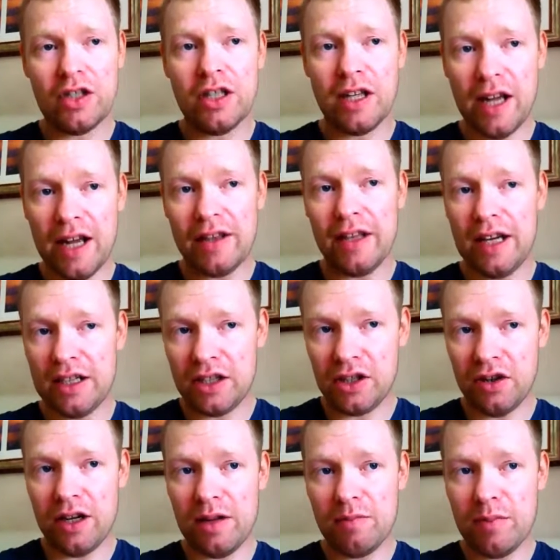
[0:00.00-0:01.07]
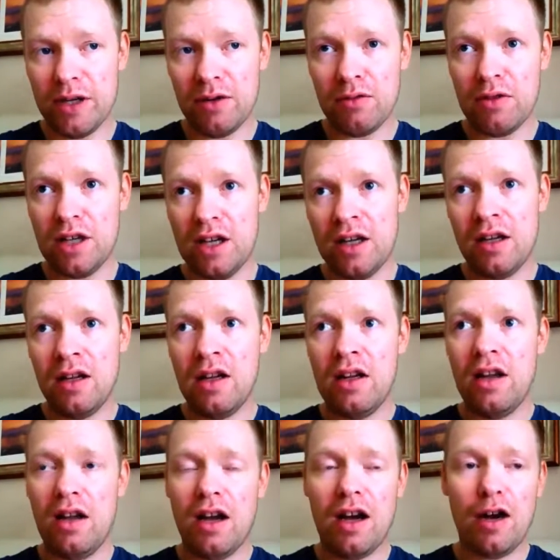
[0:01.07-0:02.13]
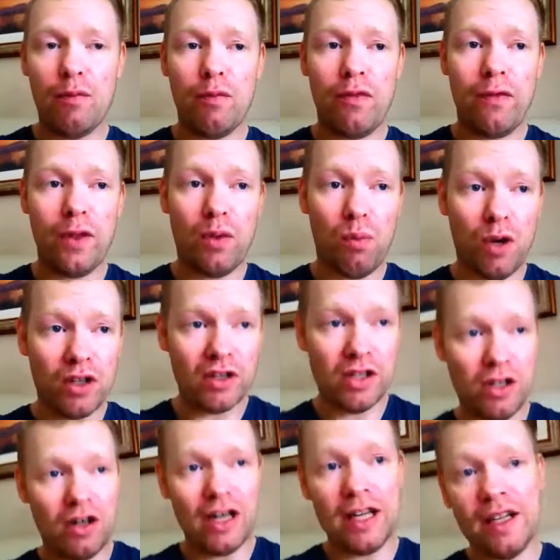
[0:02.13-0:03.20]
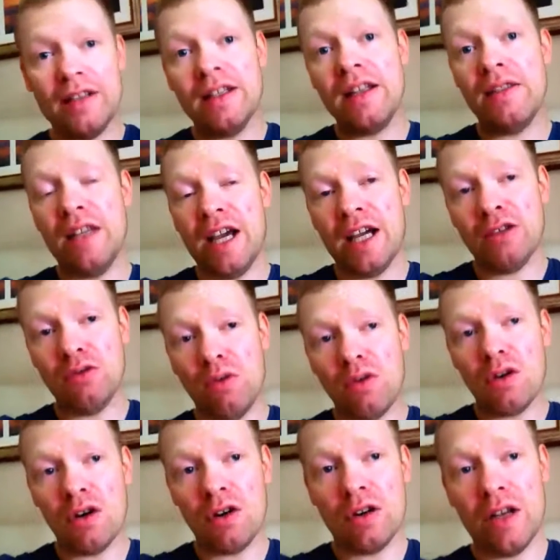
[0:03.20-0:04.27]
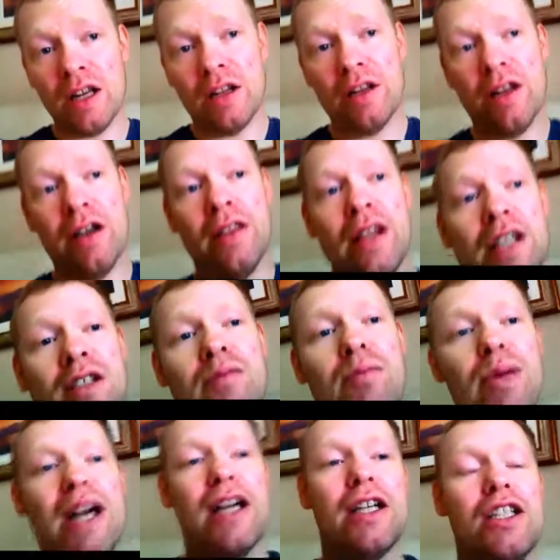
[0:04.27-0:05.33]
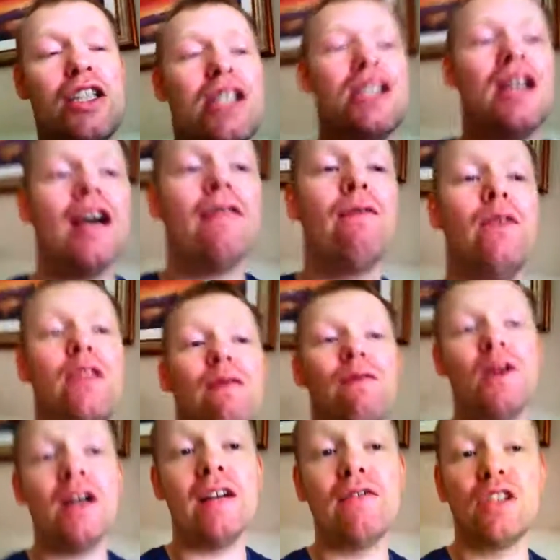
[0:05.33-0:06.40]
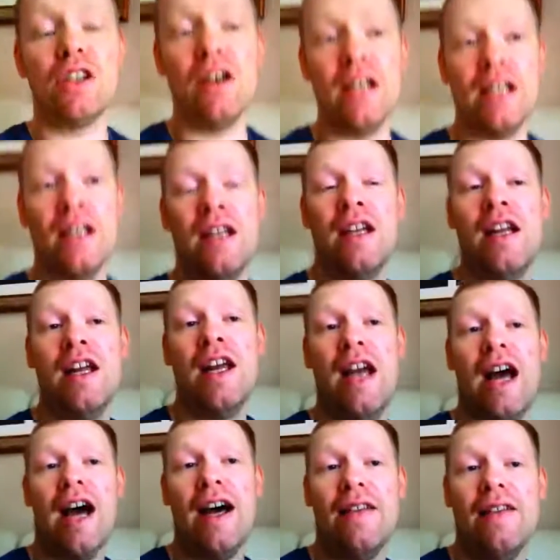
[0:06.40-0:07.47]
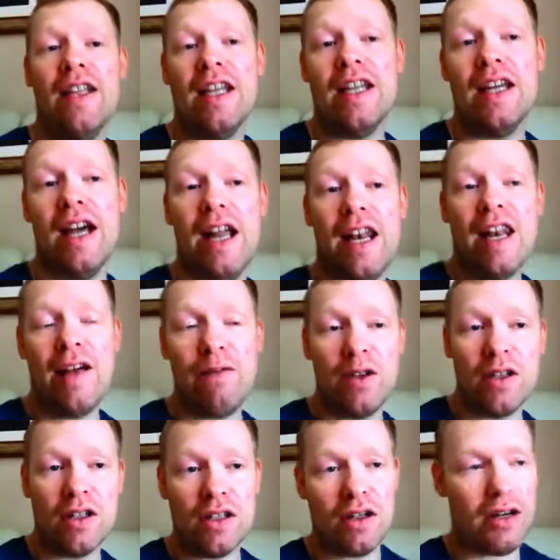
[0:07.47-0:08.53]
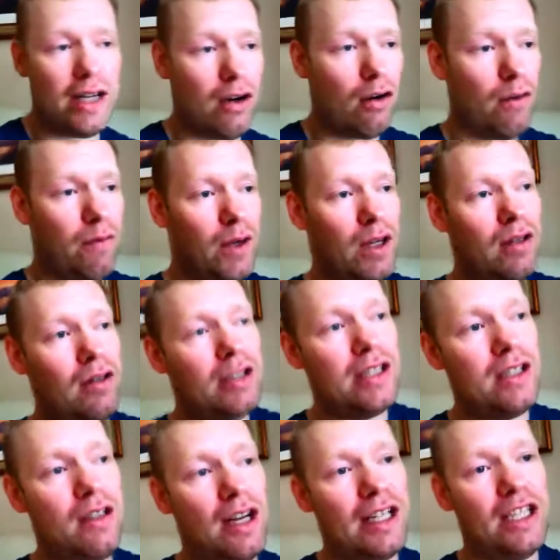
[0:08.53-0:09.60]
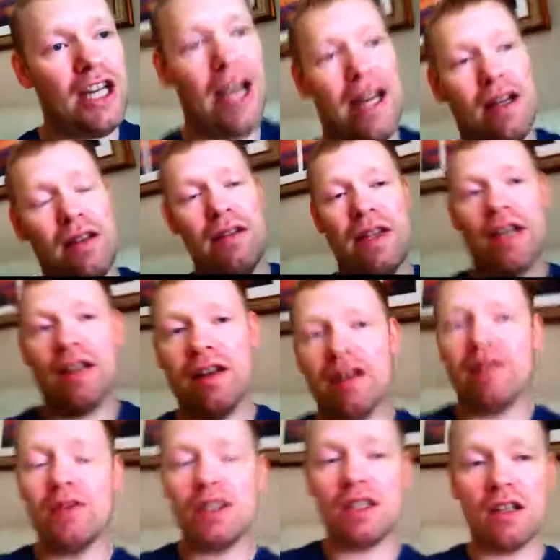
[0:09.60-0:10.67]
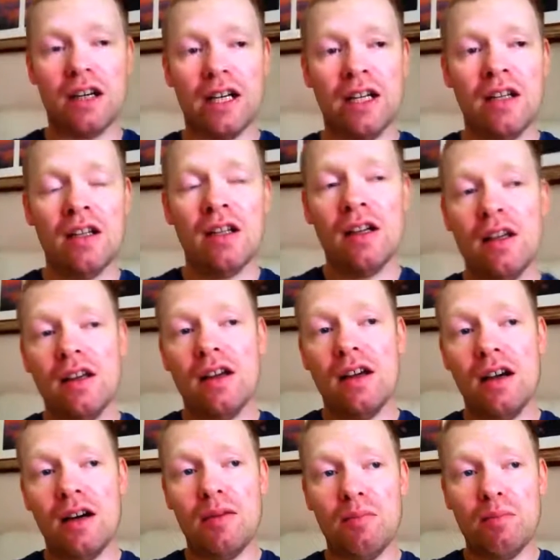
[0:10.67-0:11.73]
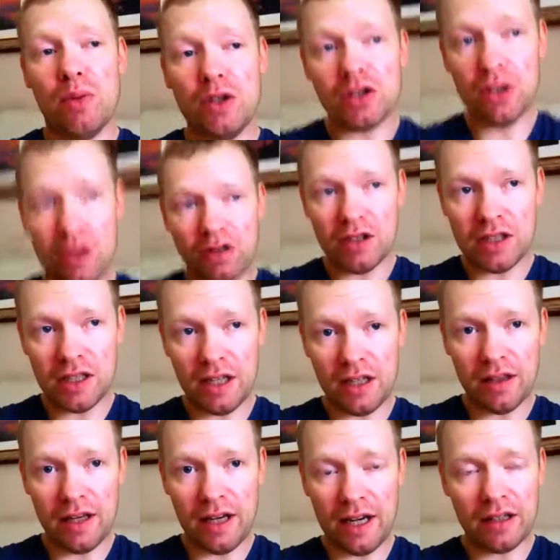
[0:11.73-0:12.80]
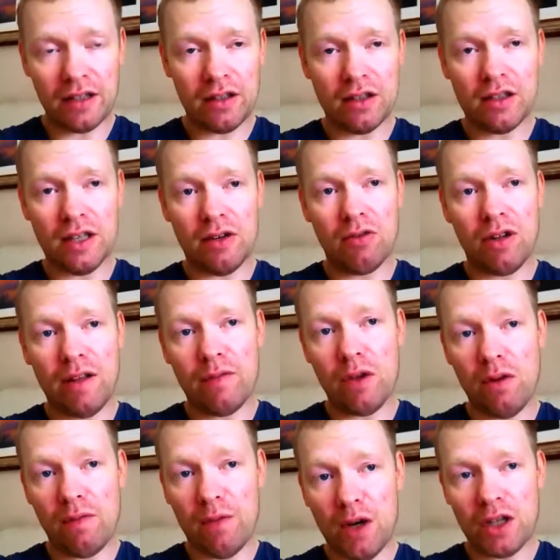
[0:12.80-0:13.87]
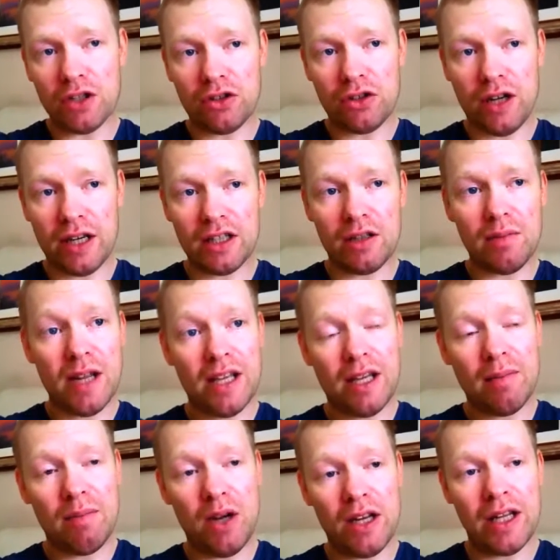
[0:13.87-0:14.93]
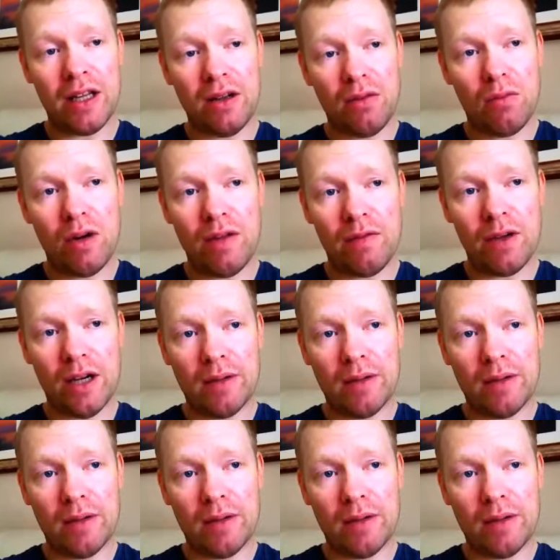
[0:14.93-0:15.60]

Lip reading: to get that site builder for the 1 site, and then they're all gone. And I know there's some packages left for the 5 site and the 11 site offer. It's like 10 and then another site. But do consider that because that will give you a fast track to making money with